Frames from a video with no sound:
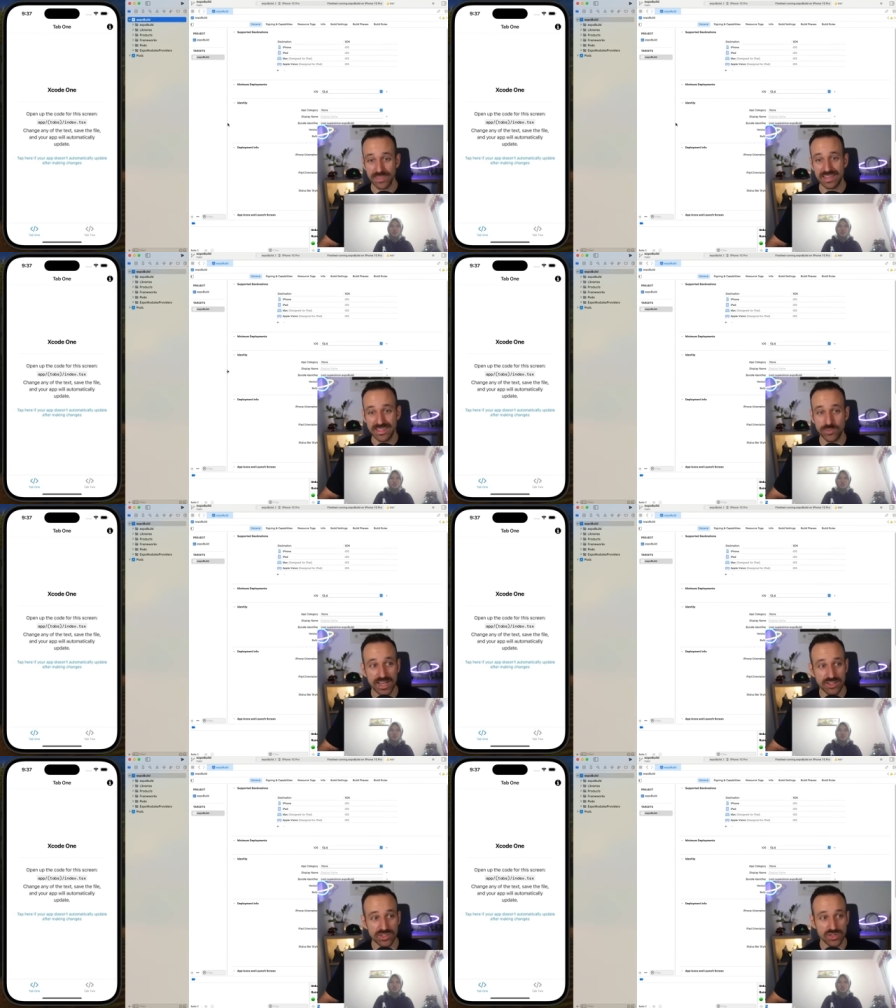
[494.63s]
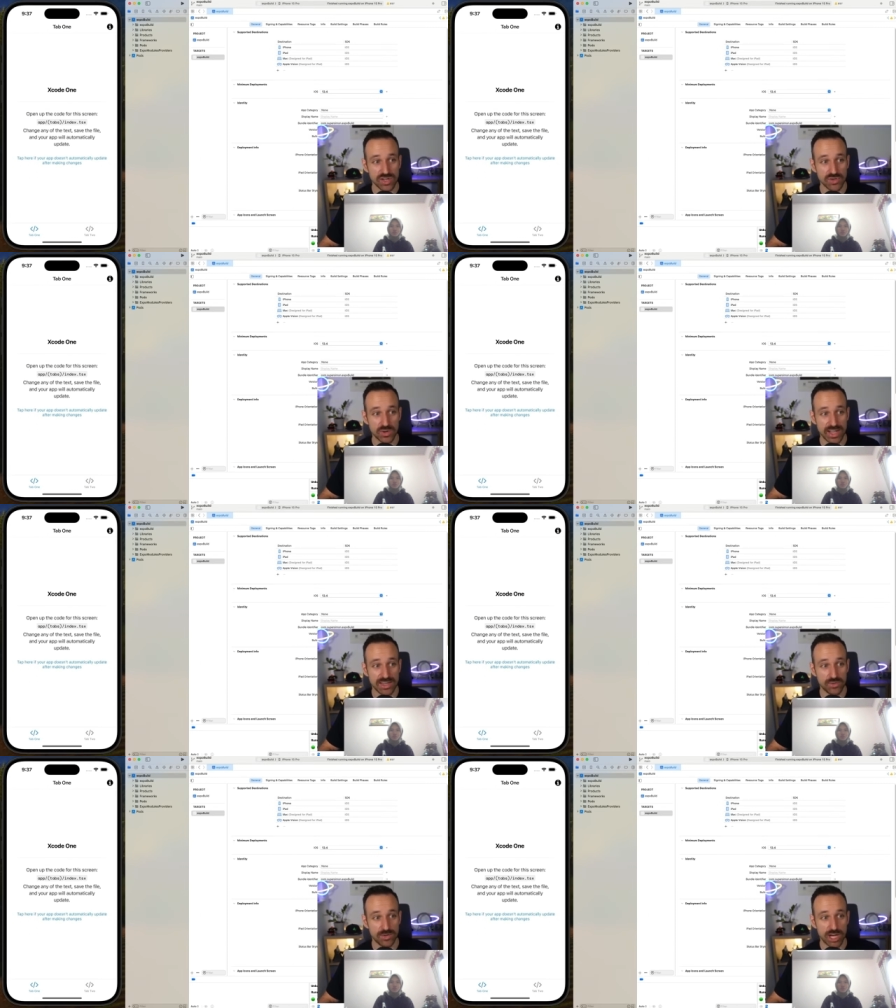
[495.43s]
At this point, I could also now go ahead
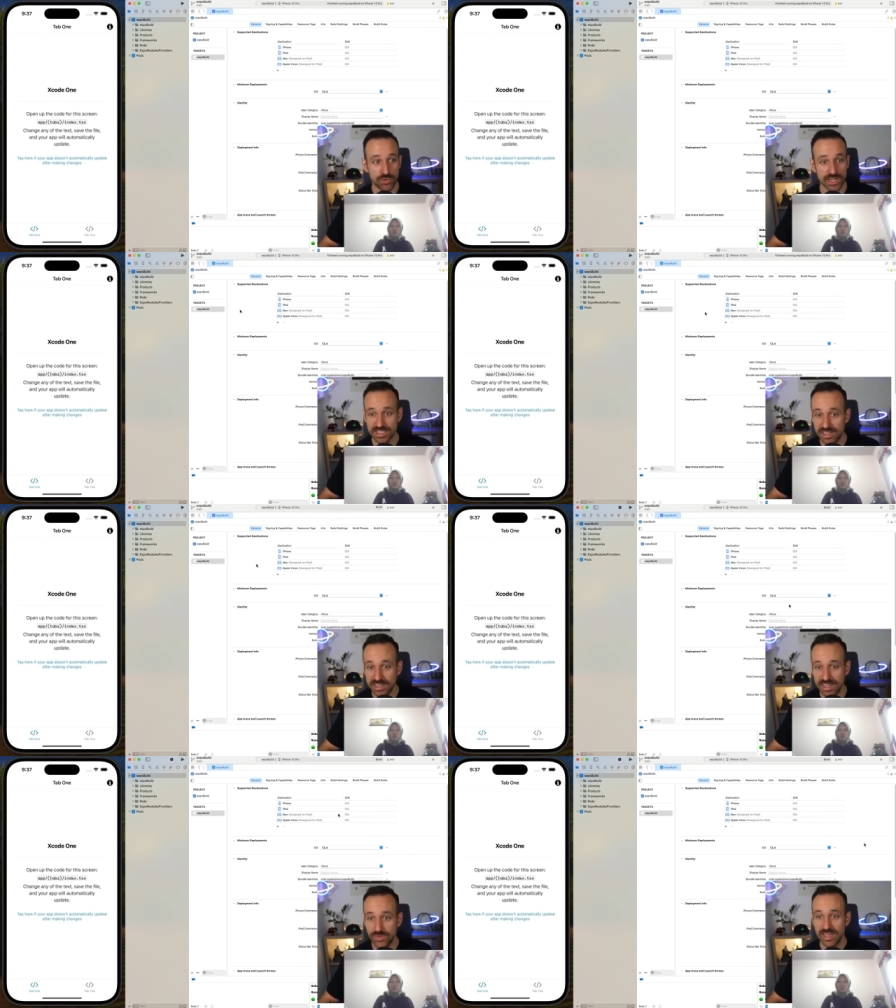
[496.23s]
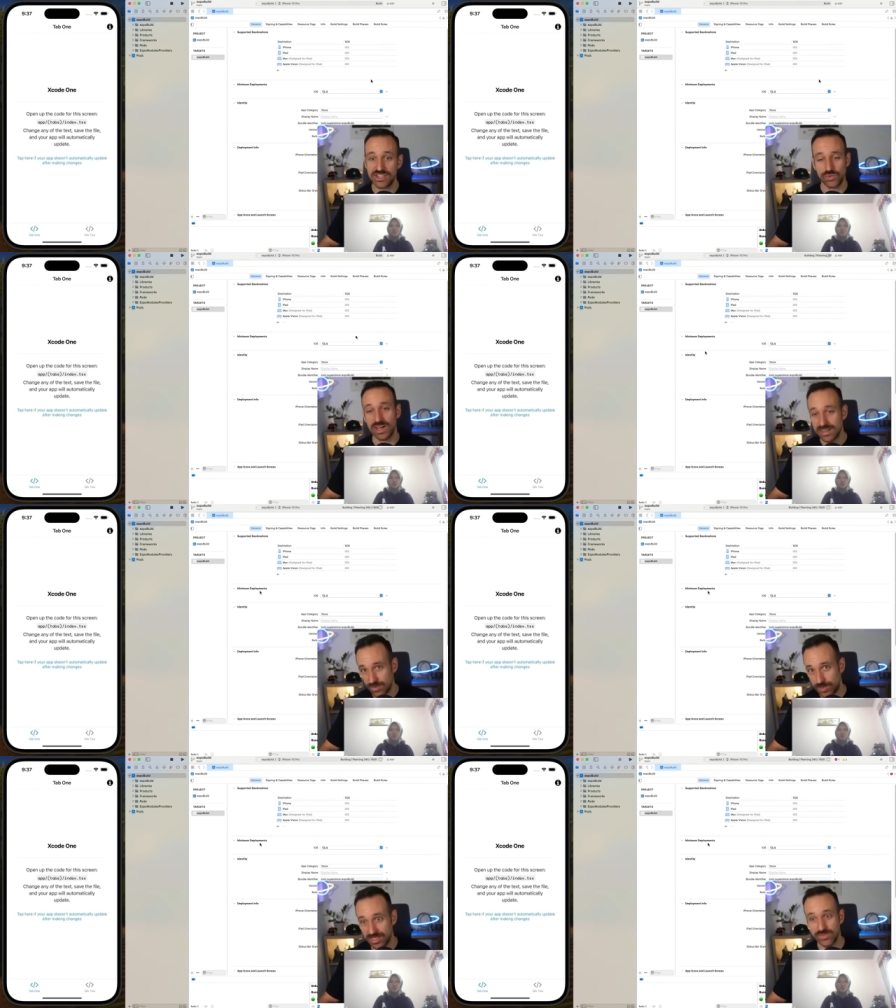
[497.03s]
and run a product archive and do an
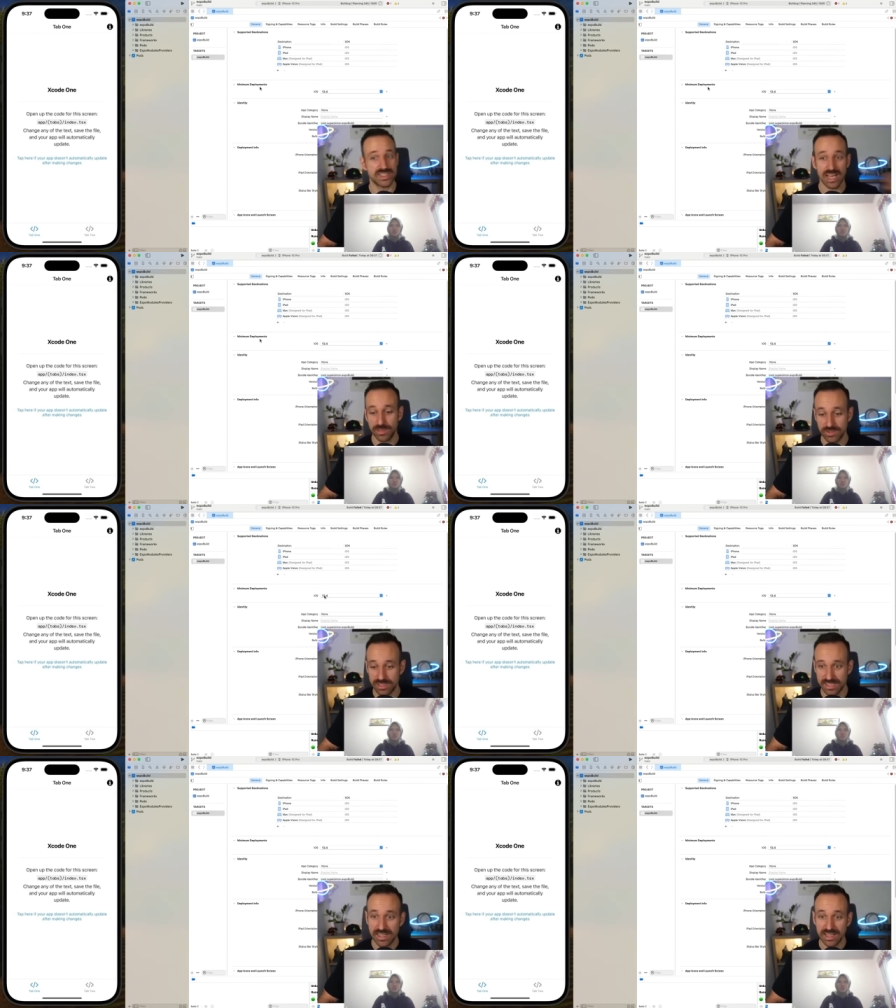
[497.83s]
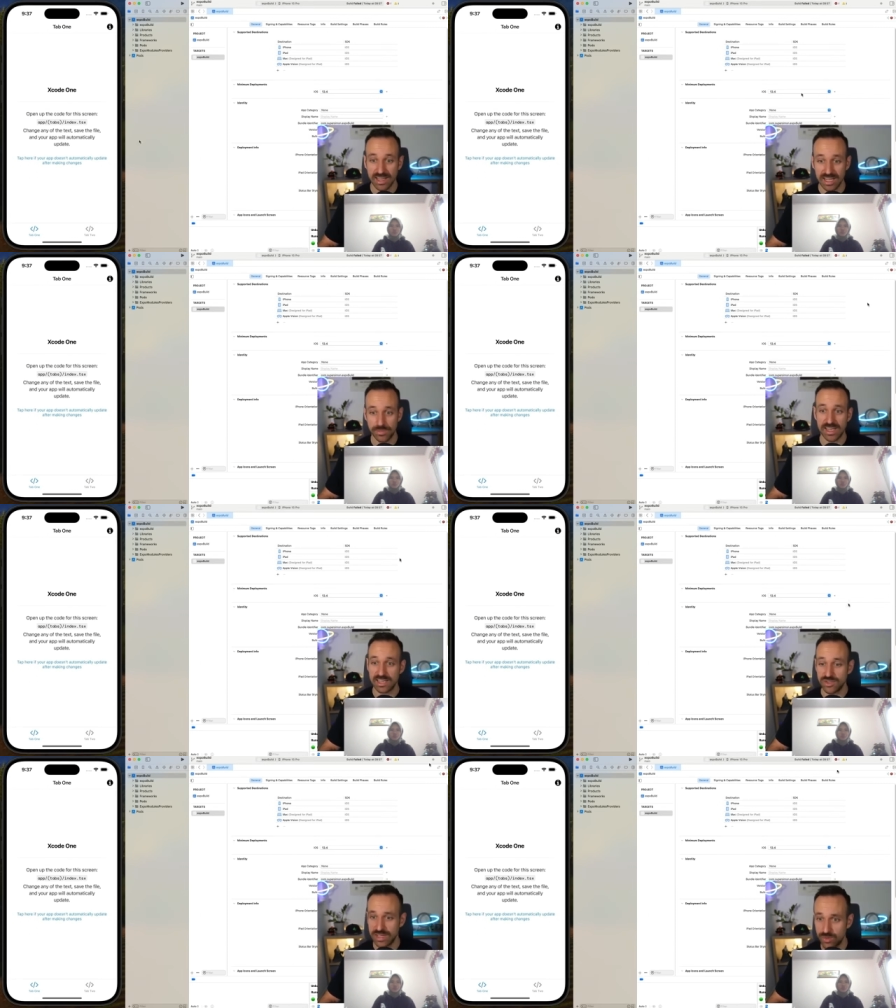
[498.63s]
archive build of this and upload the IPA. I
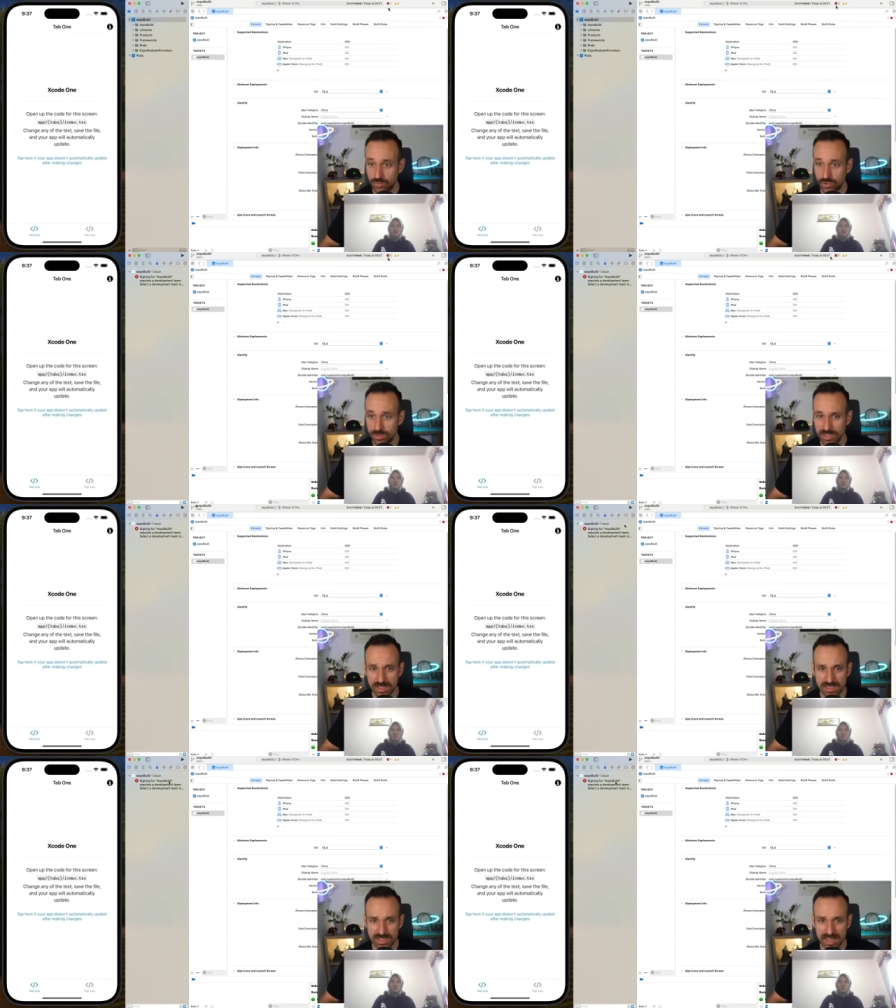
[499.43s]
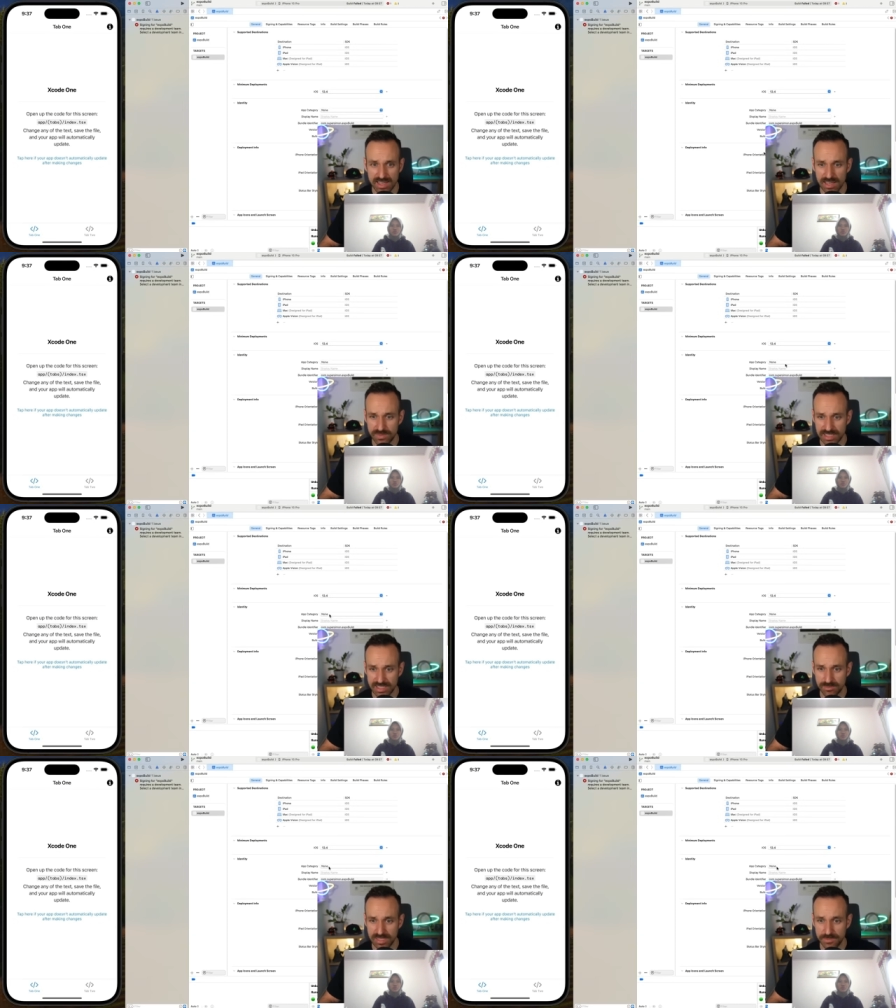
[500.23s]
do get a problem because, yeah, I haven't
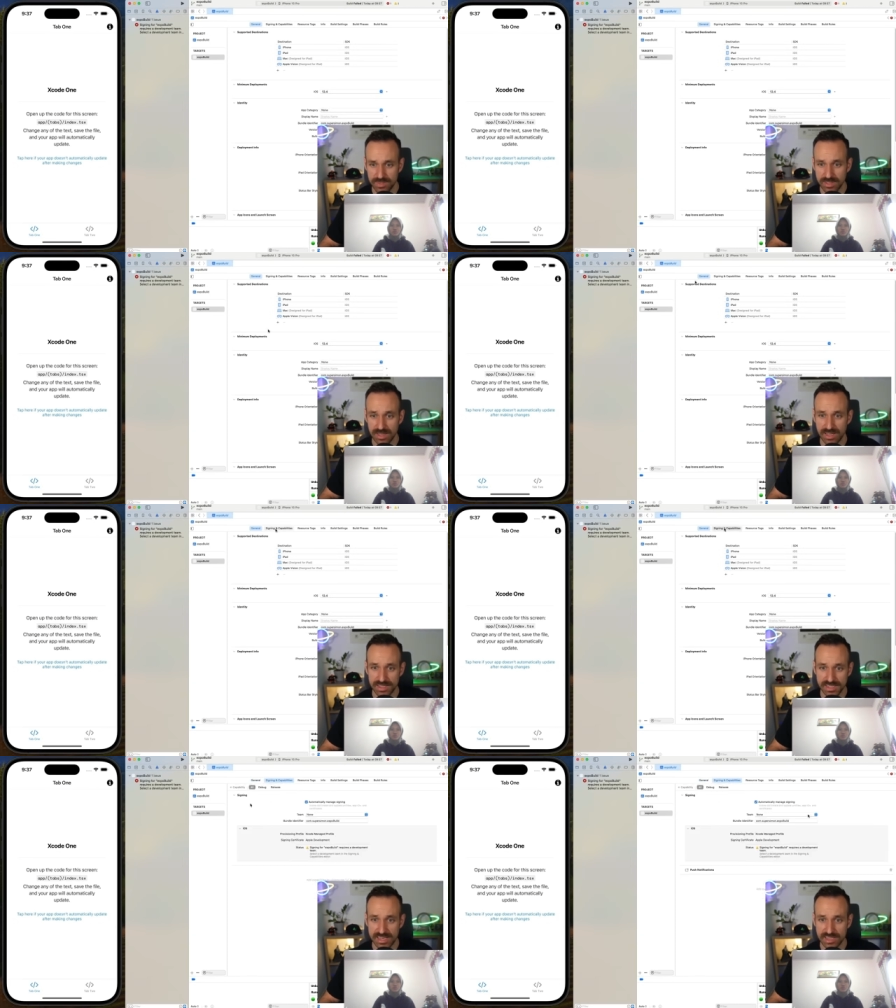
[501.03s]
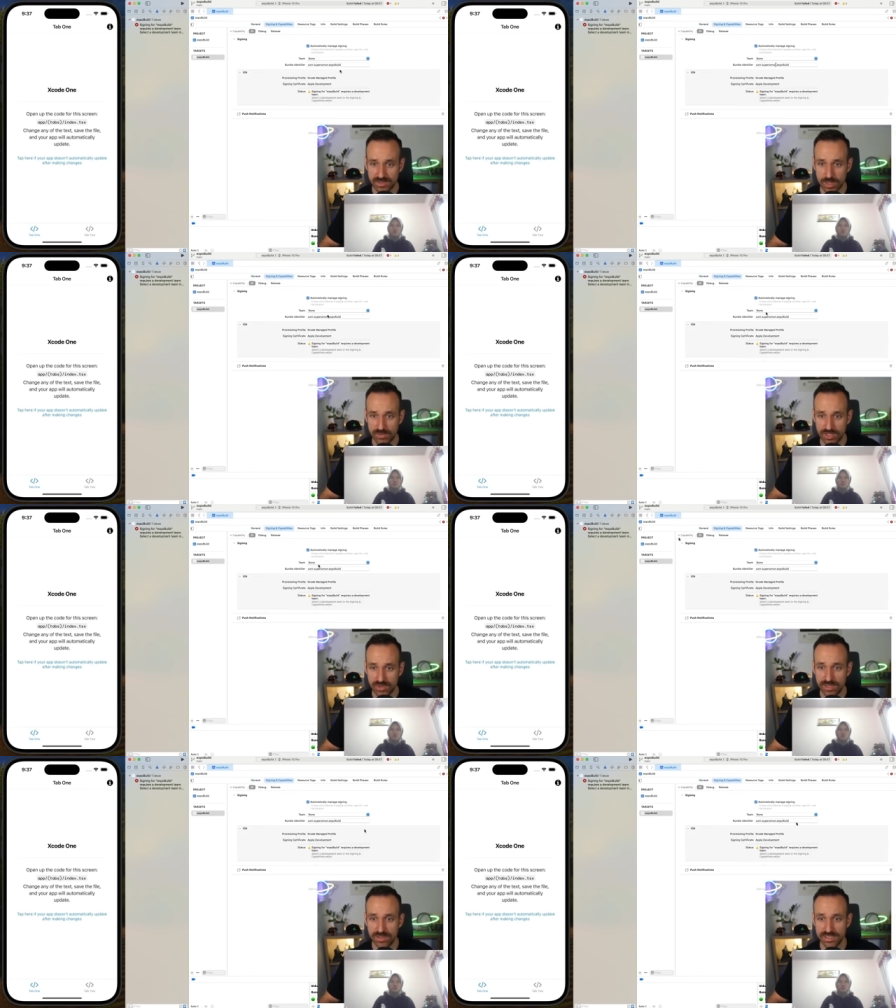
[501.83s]
selected my signing, so we have to go
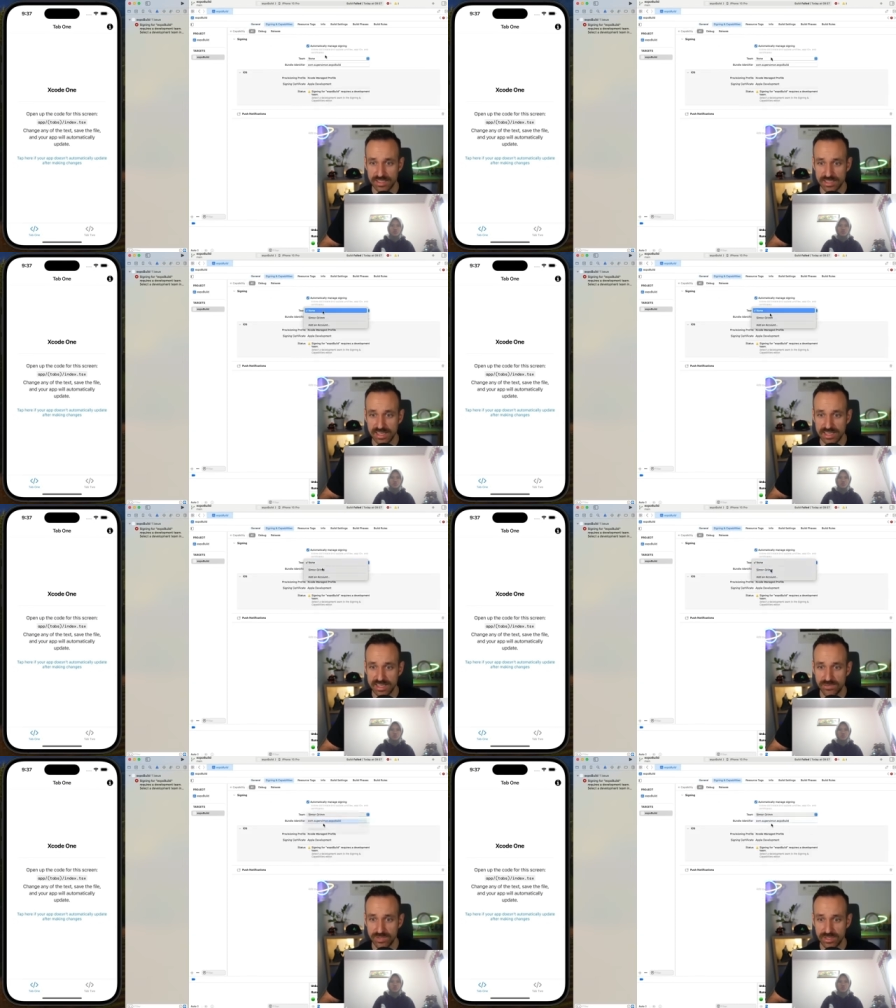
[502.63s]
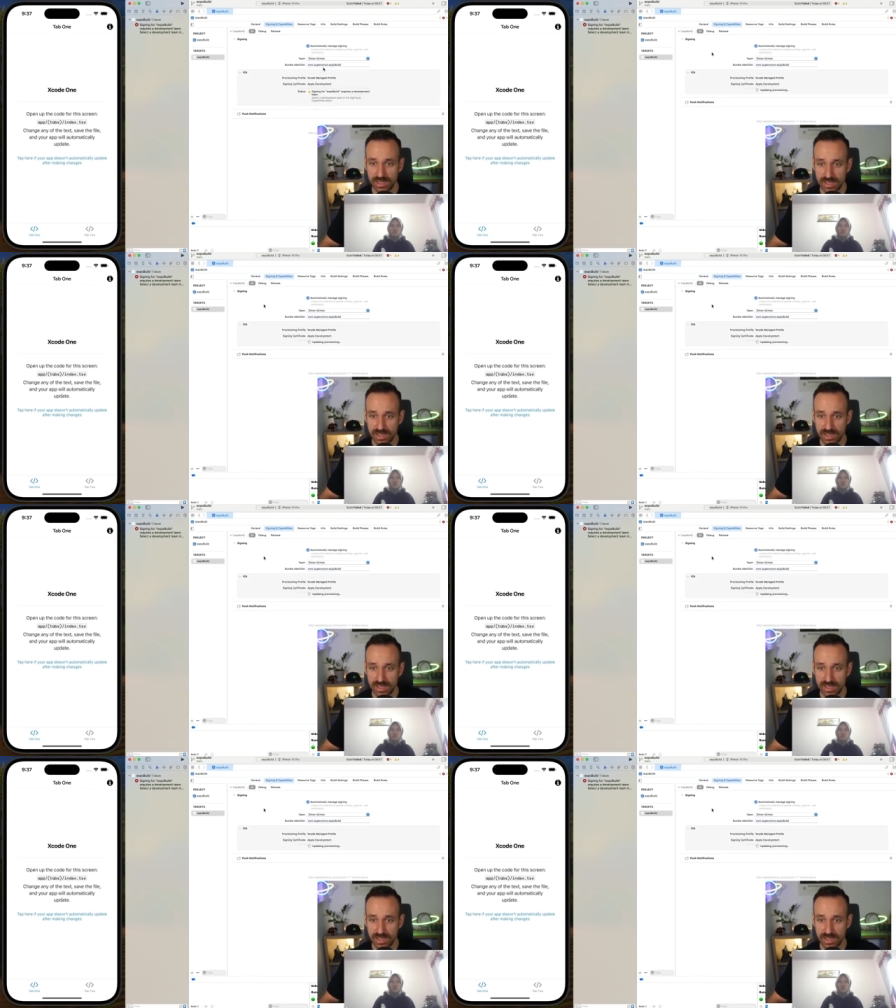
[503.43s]
here and select signing identity,